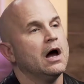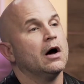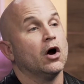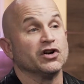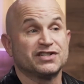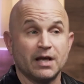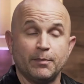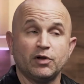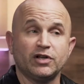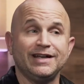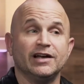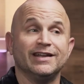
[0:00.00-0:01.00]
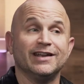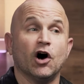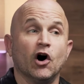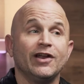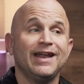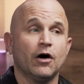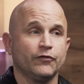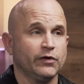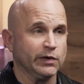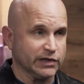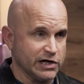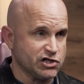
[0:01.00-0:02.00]
are typically in unhealthy
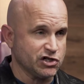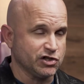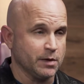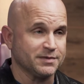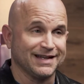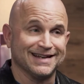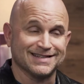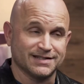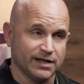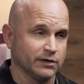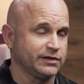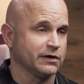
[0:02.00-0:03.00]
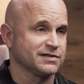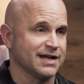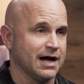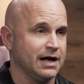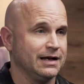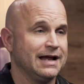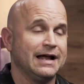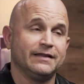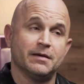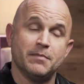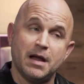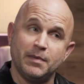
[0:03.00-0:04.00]
relationships, and it's a telltale sign
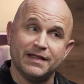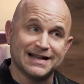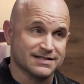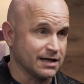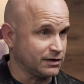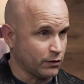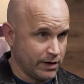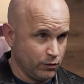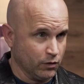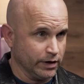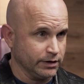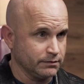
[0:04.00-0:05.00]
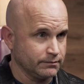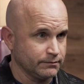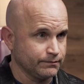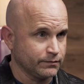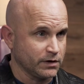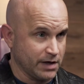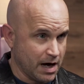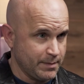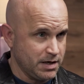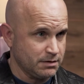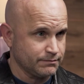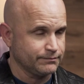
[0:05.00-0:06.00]
that maybe that's not the right one. Got me?